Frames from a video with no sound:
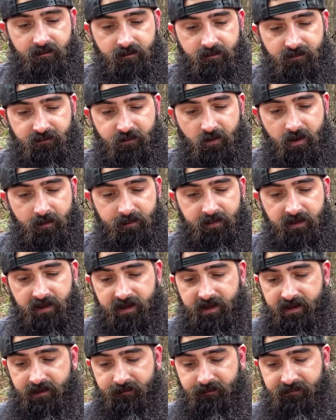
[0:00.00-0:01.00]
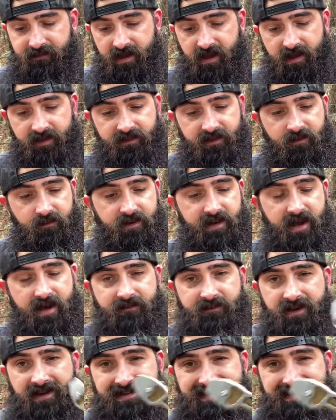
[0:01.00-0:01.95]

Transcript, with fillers: Front plate, and then we have a